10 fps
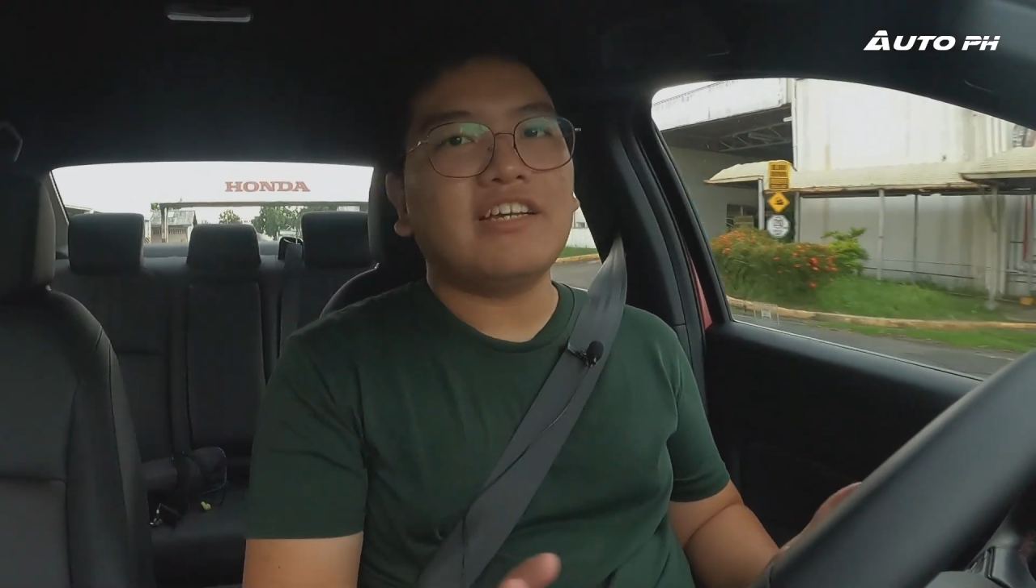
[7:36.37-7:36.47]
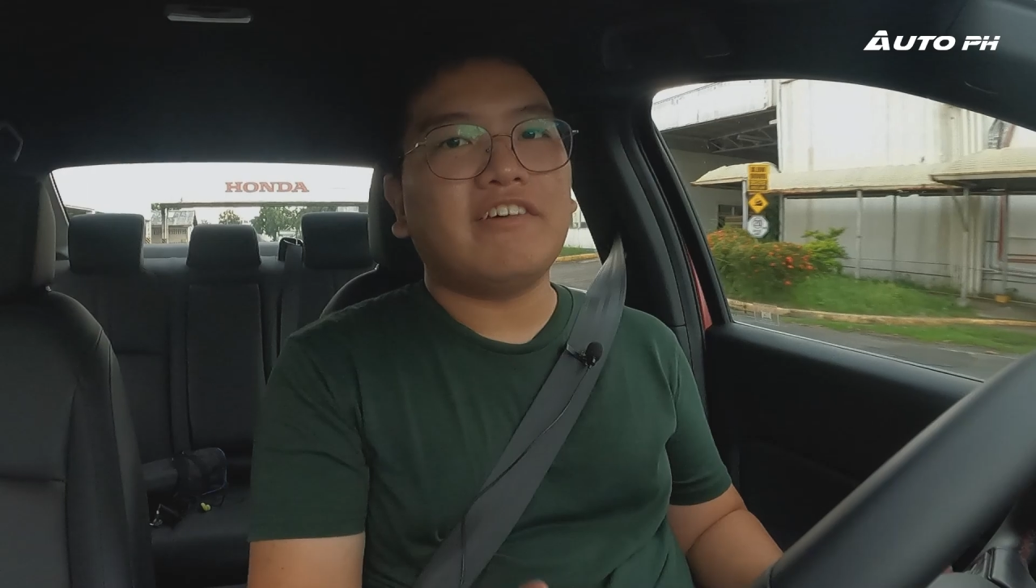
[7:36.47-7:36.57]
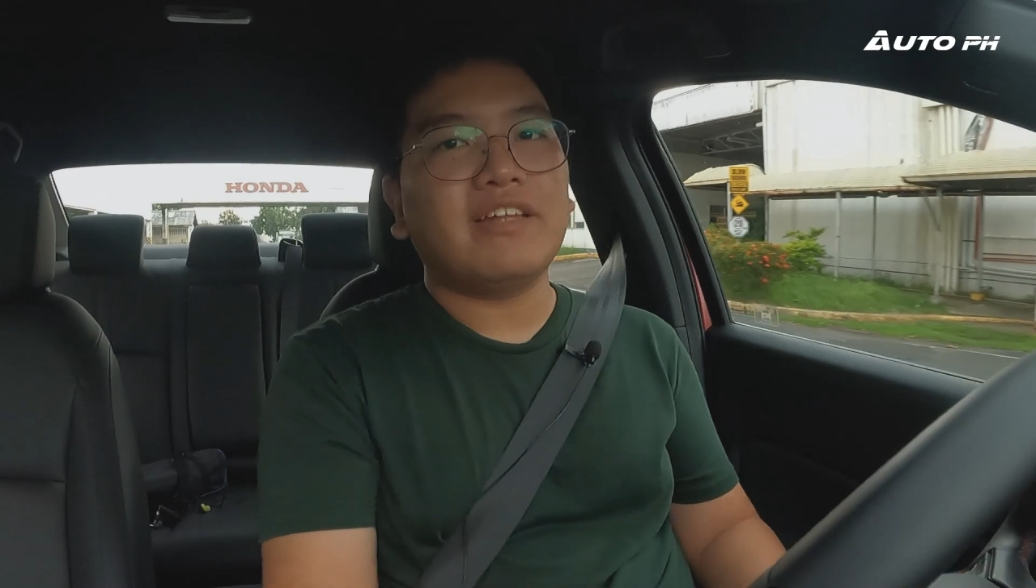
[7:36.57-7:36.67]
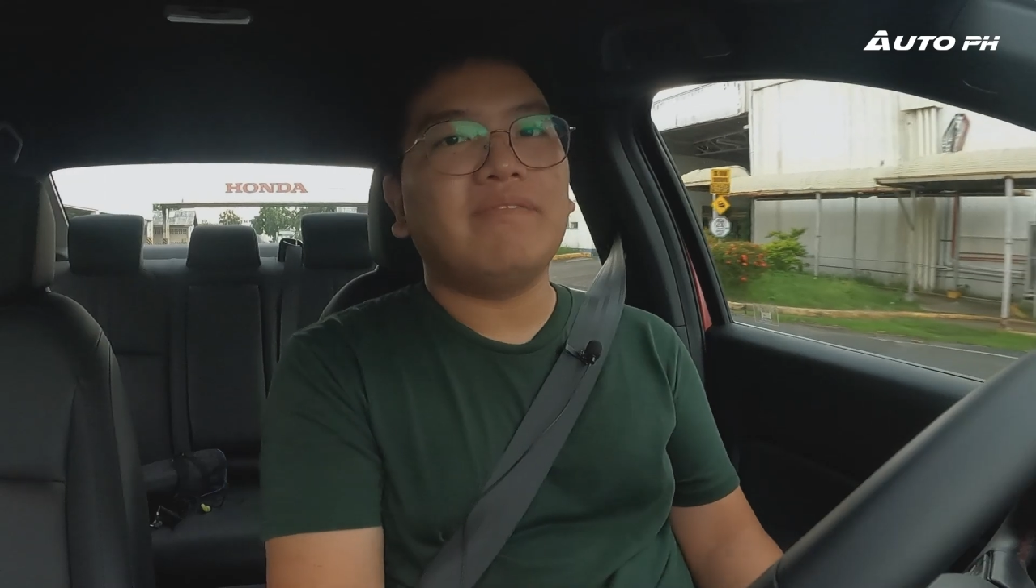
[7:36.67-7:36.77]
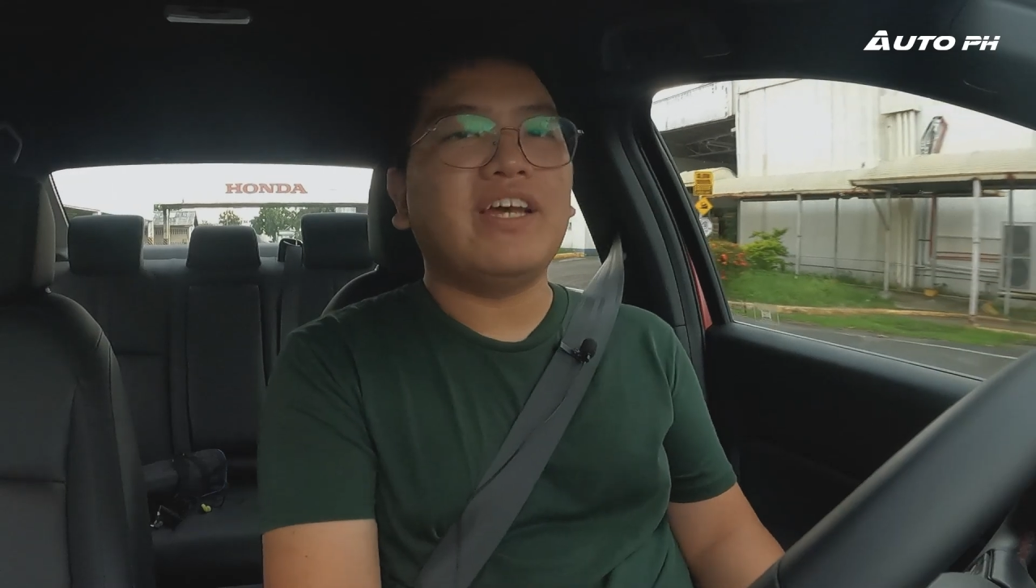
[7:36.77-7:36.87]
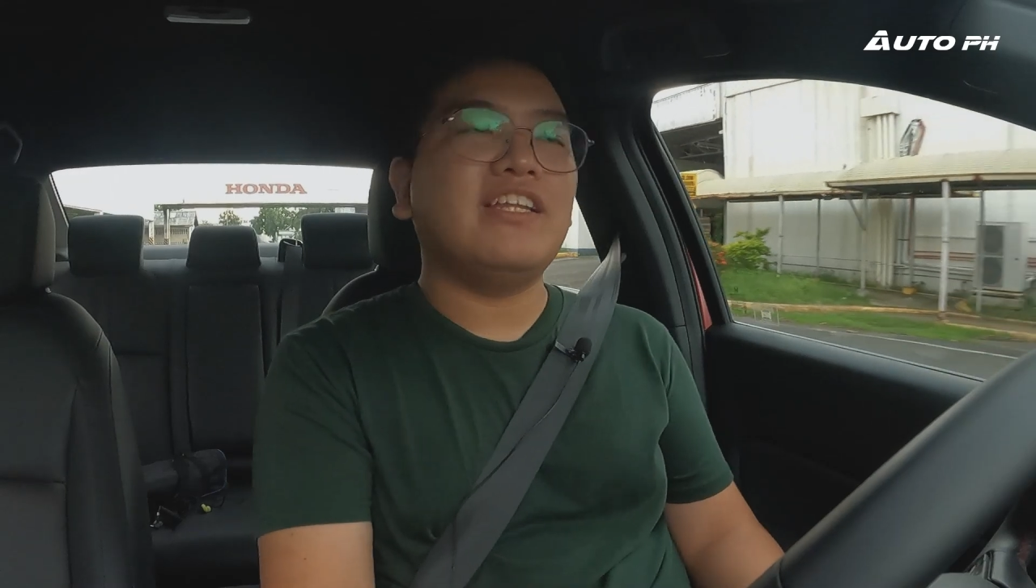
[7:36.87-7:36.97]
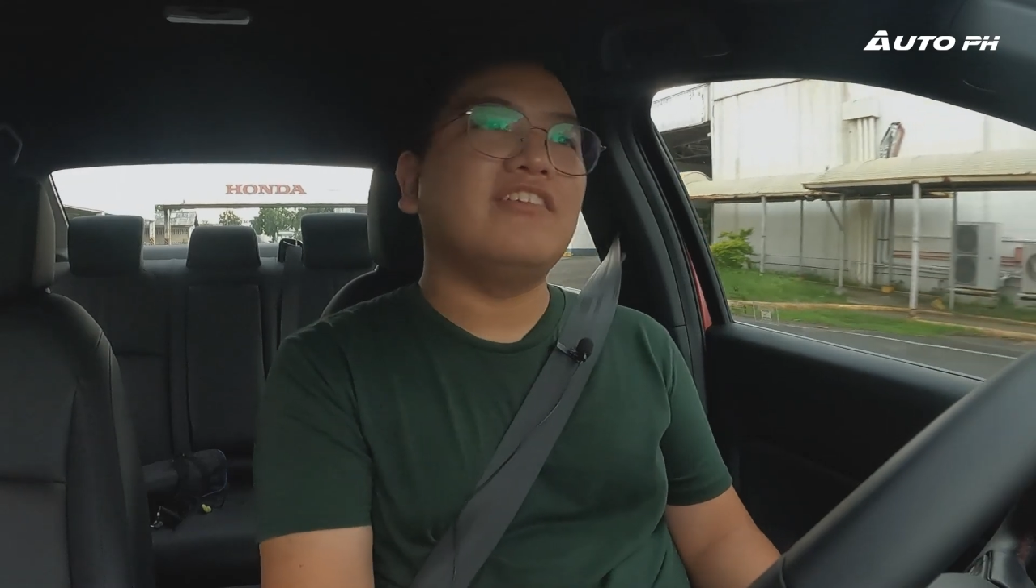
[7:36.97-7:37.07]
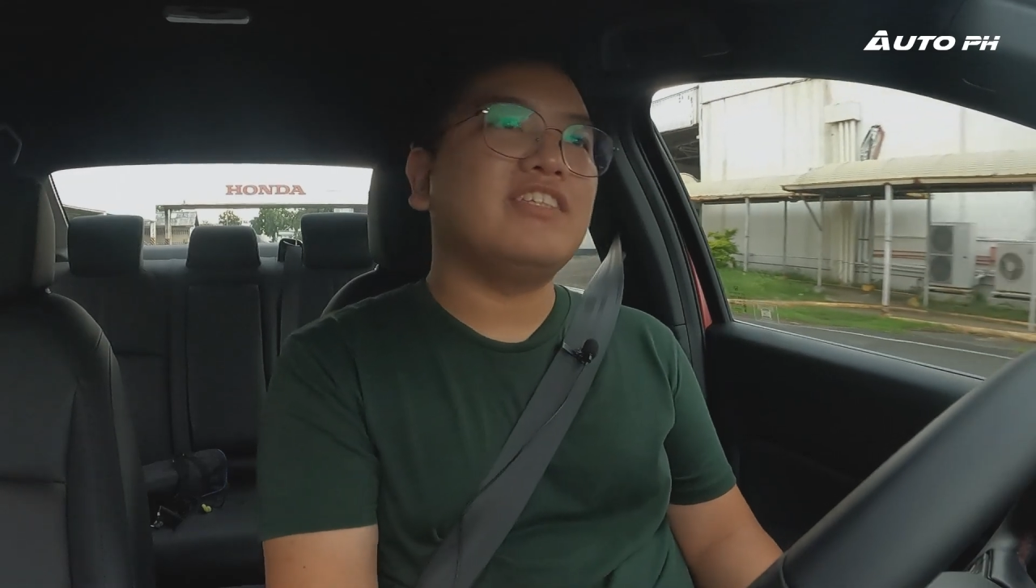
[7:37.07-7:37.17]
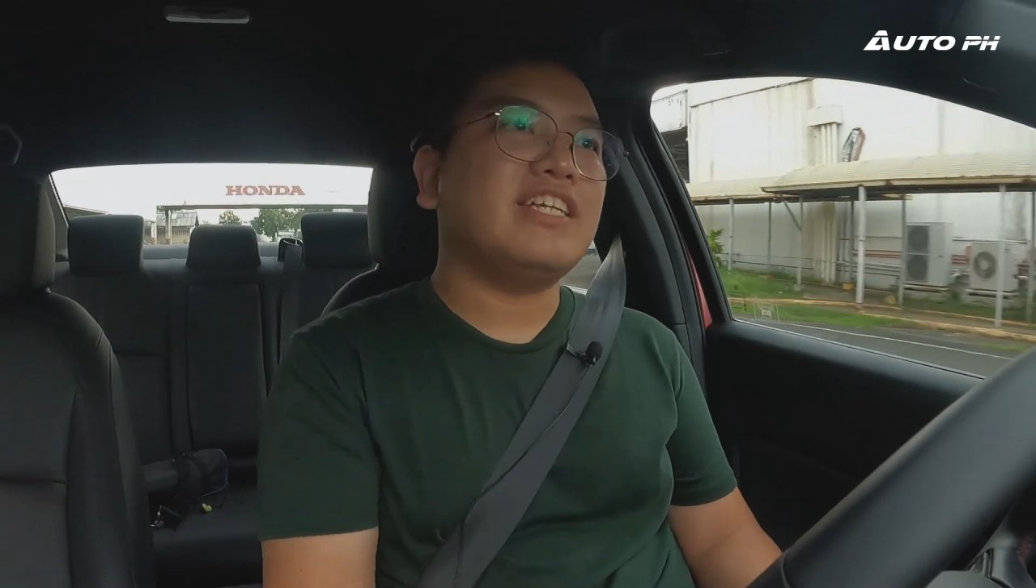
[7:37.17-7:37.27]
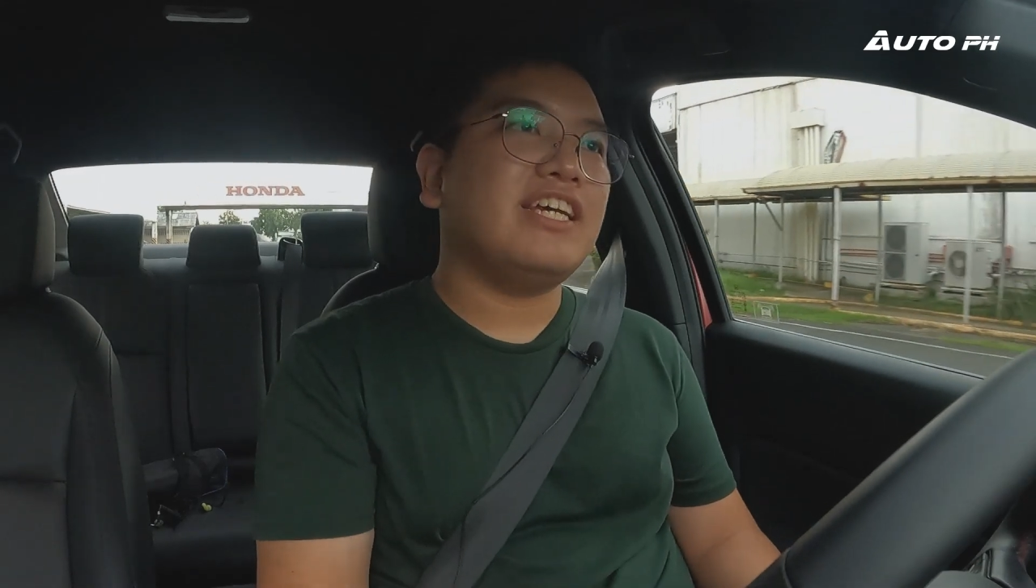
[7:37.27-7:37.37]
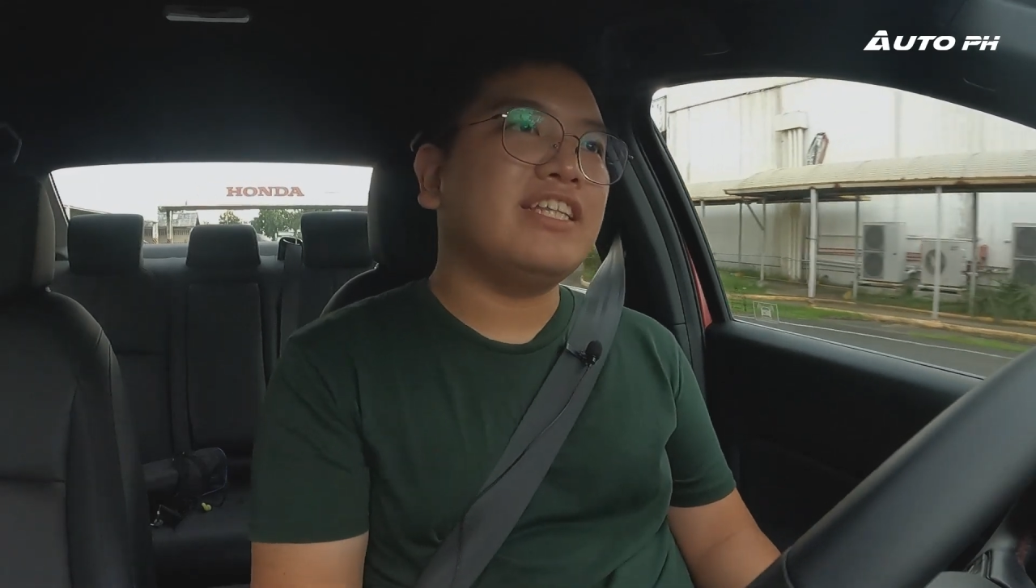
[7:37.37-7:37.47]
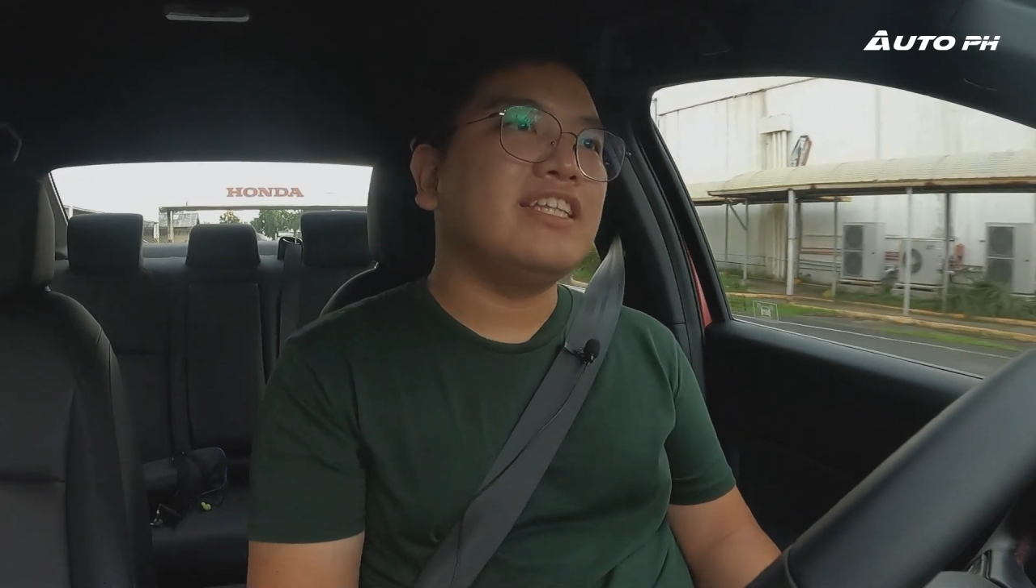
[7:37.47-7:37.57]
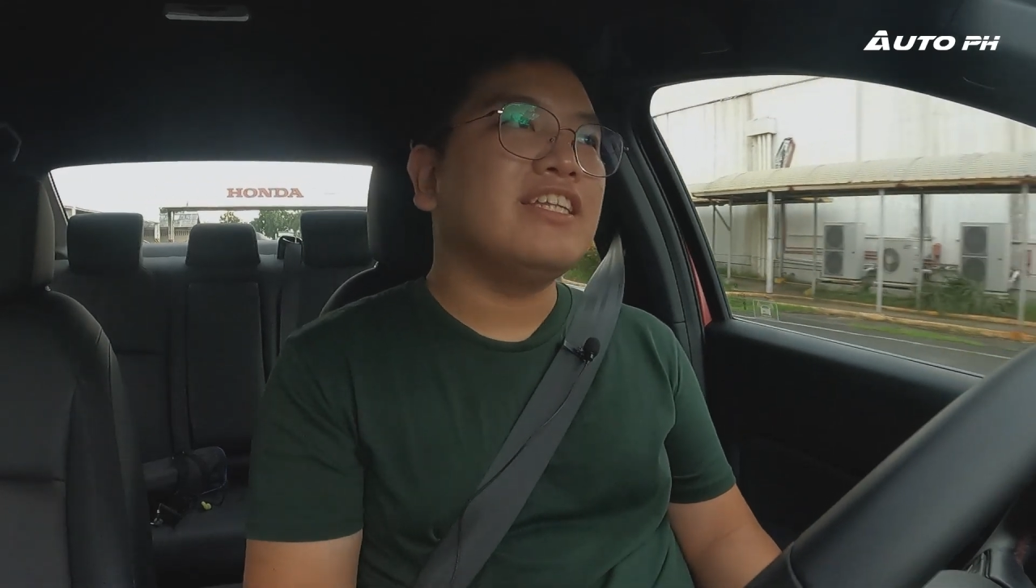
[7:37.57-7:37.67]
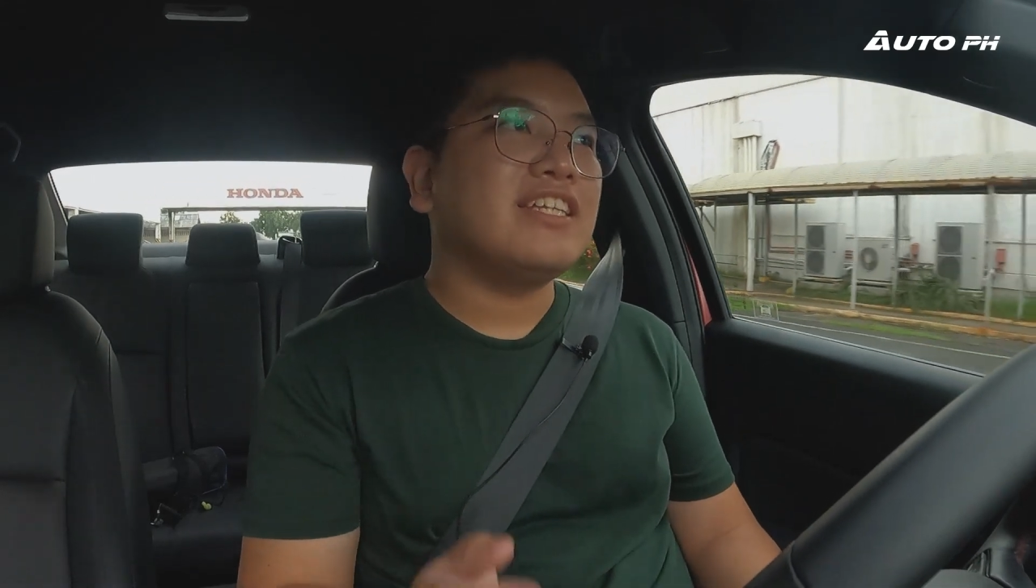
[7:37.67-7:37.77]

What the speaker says: quite bad outside.